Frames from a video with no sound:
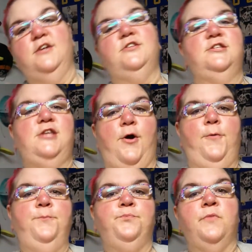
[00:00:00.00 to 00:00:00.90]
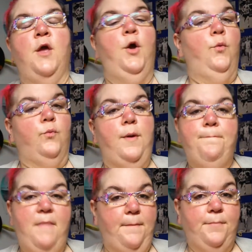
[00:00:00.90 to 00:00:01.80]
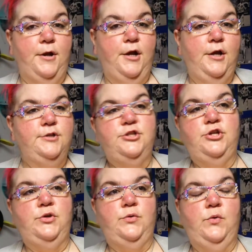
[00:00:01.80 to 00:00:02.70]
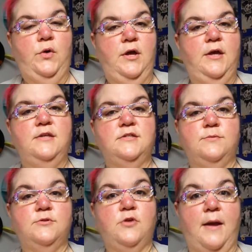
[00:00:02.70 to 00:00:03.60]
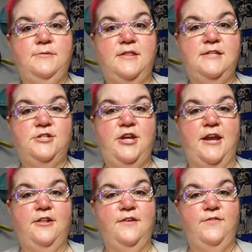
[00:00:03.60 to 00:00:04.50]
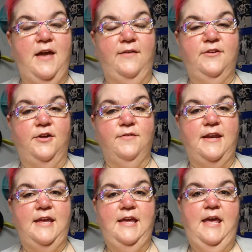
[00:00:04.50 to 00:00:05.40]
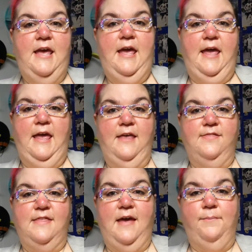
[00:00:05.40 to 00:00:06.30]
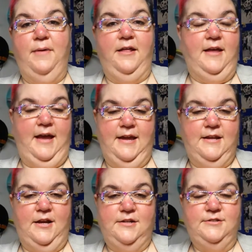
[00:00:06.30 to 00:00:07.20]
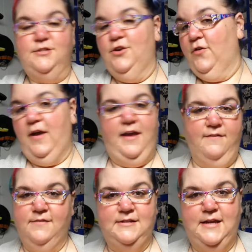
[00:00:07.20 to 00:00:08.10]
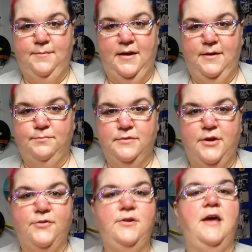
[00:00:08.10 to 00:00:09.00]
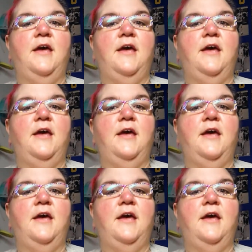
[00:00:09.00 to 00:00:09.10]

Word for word: So remember to subscribe to this channel if you haven't already. Hit that bell icon to know every time I upload.